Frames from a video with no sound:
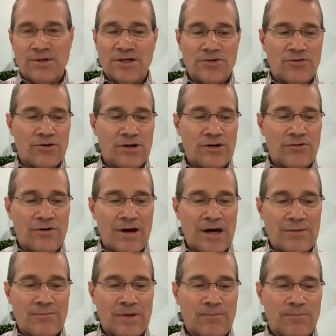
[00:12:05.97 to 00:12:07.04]
Couldn't run
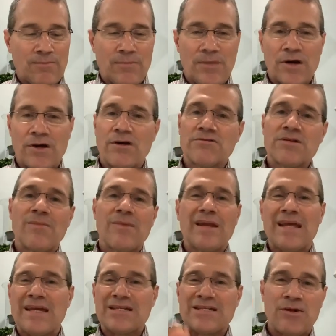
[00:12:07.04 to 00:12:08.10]
right. My nerves and my
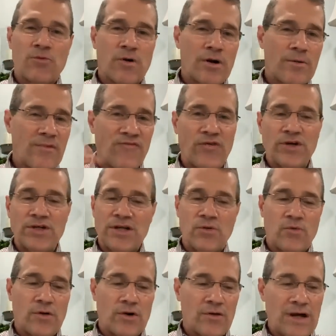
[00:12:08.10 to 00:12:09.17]
legs didn't work. My foot
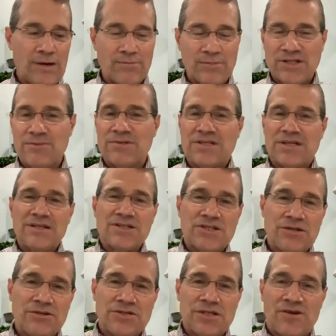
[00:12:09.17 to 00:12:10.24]
didn't work right. And Jimmy said, let's
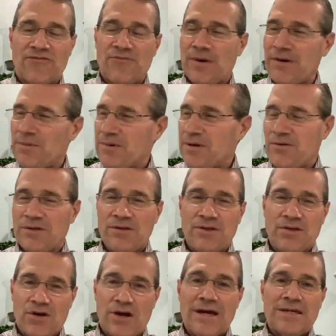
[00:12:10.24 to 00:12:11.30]
do a tough mudder. I'm going
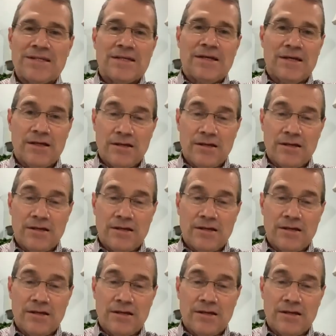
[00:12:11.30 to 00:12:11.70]
crazy.